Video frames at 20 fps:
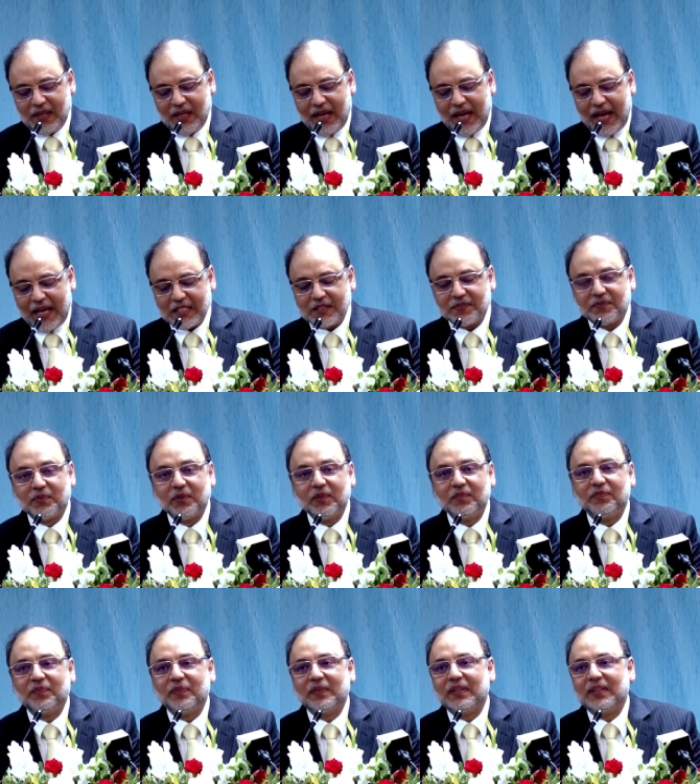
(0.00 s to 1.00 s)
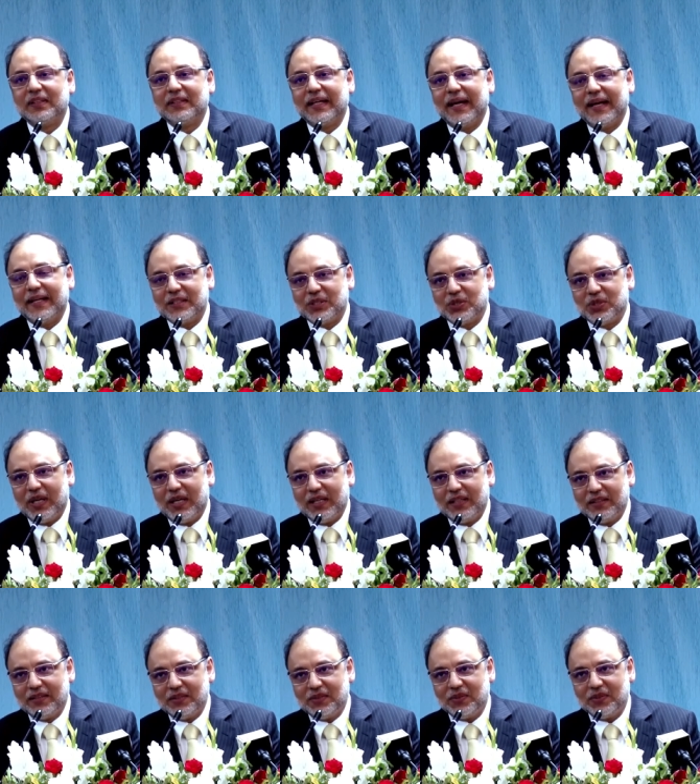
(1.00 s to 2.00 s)
has fulfilled that
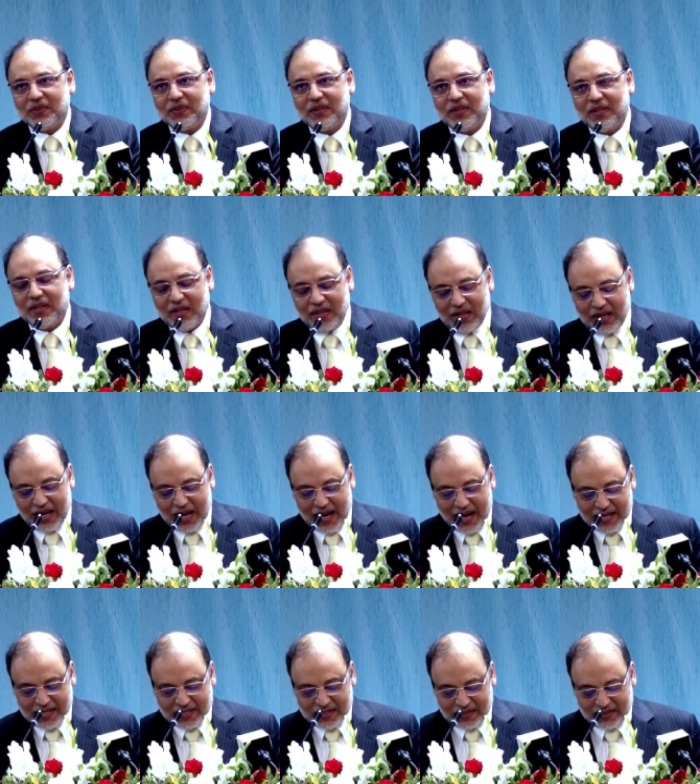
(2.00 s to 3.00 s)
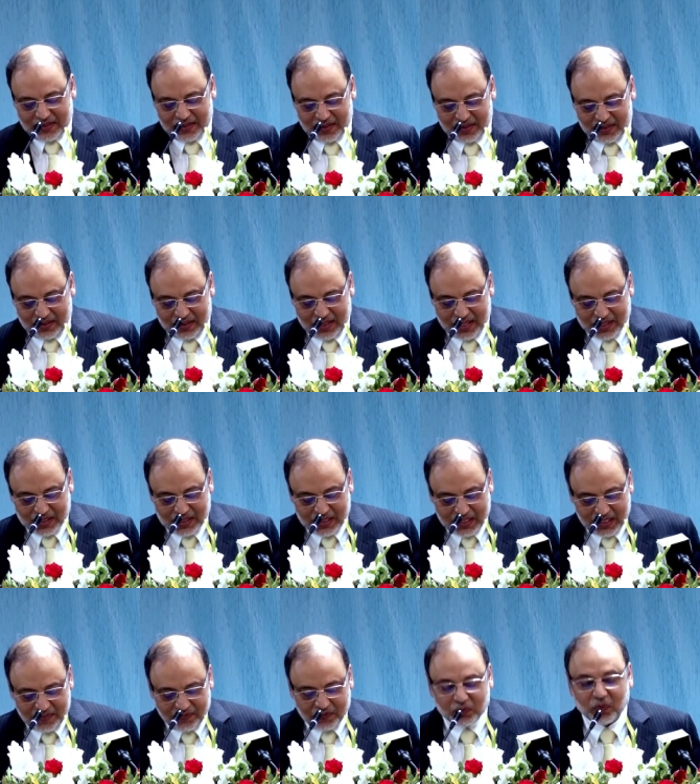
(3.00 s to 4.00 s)
challenge, has uh,
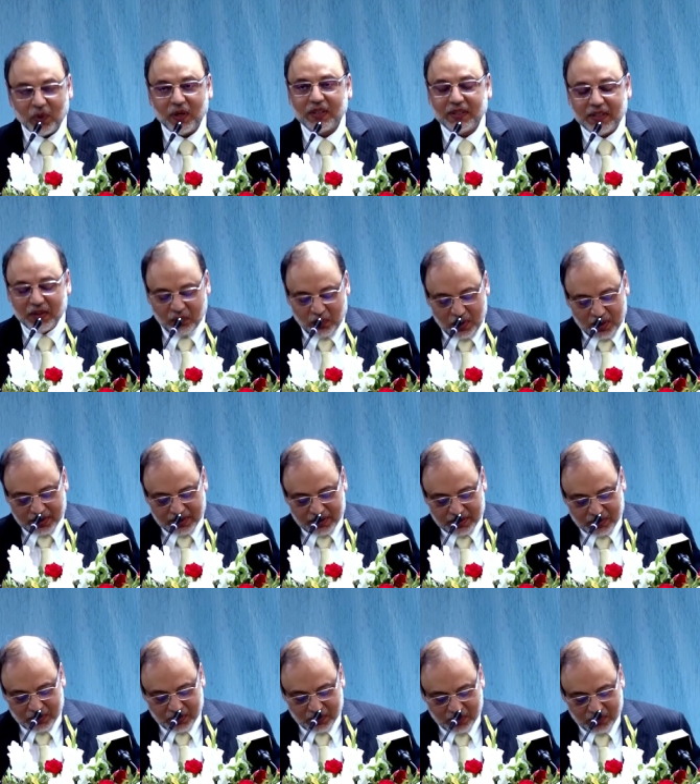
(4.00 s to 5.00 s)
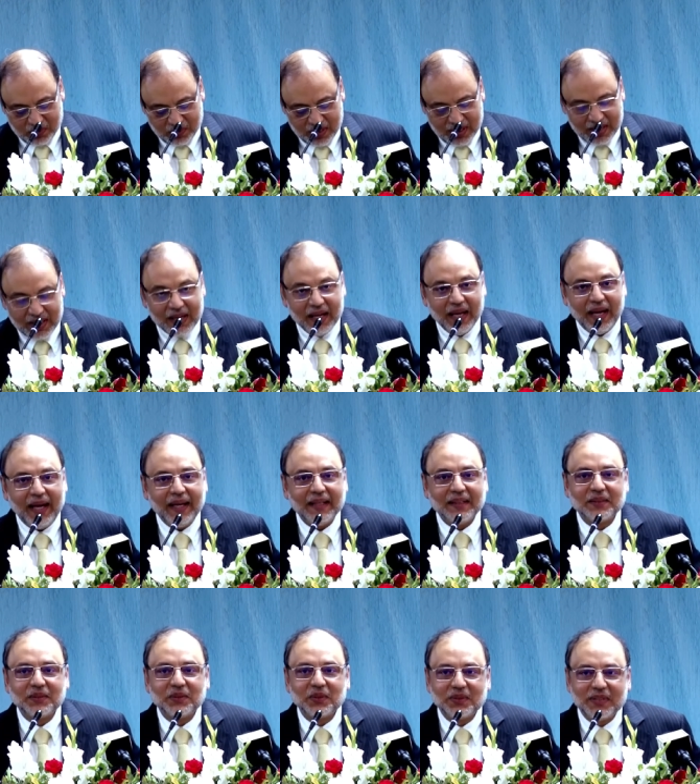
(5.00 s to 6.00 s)
achieved what they wanted to,
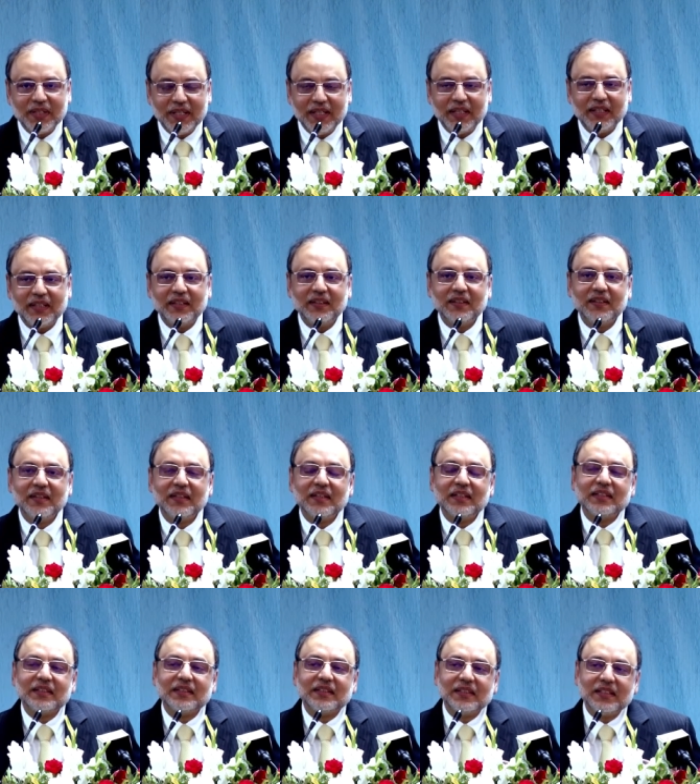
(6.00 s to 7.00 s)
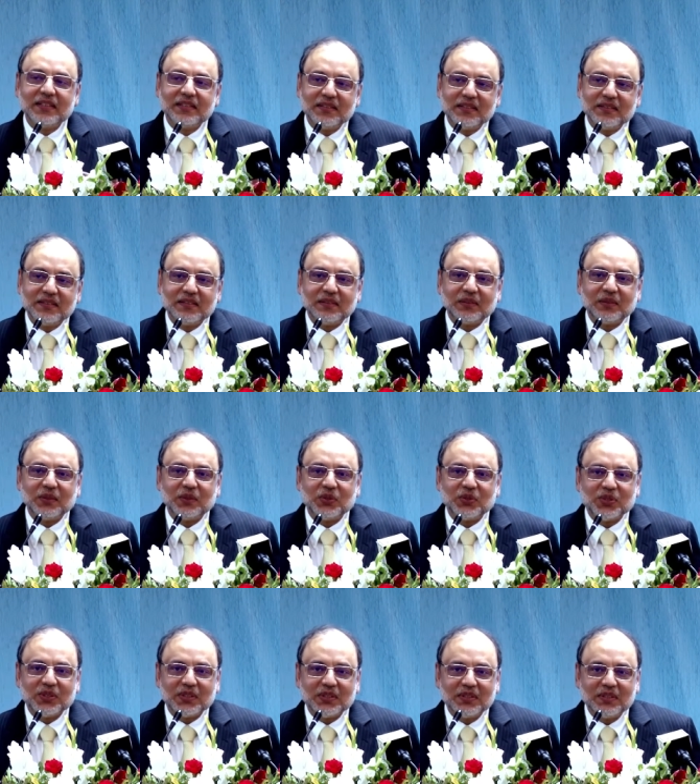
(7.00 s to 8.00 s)
and today this
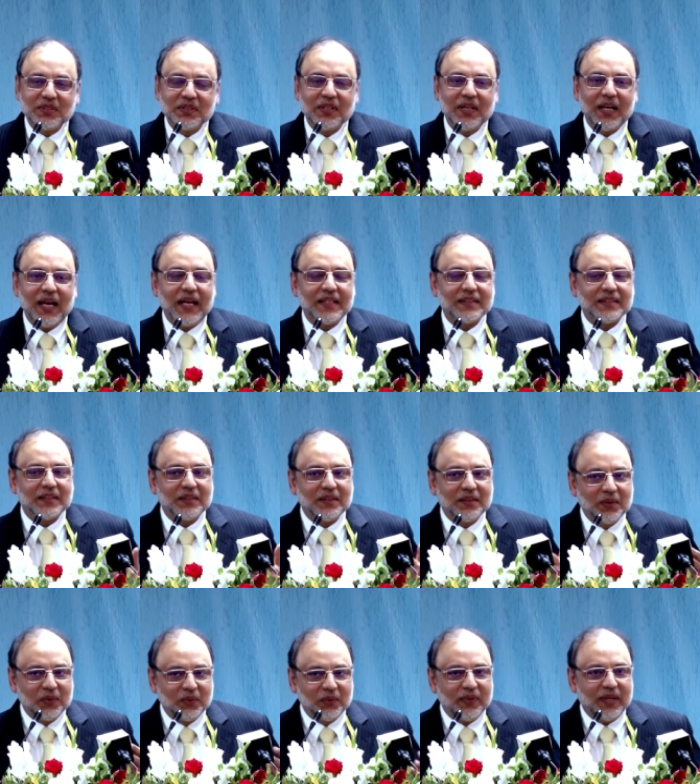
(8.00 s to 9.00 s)
institution has a new